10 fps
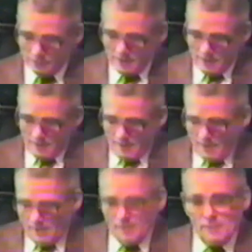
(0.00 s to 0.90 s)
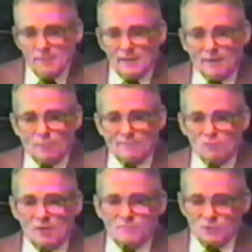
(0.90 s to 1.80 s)
And one of
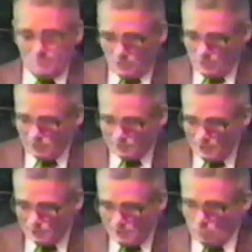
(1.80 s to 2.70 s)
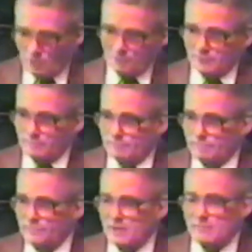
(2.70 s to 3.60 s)
Ruckman's peculiar teachings was
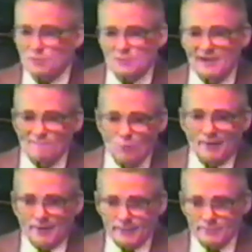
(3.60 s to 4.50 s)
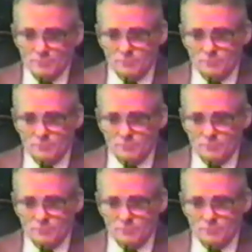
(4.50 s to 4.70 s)
that demons have wings.